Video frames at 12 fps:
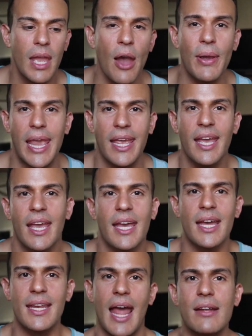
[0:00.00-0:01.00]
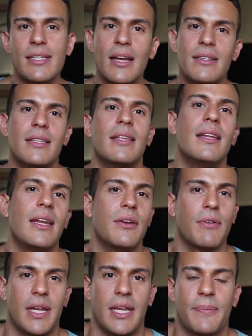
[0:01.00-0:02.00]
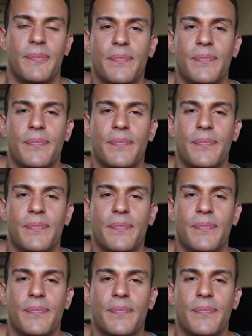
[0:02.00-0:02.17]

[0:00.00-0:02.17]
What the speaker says: Okay, now down to the nitty gritty.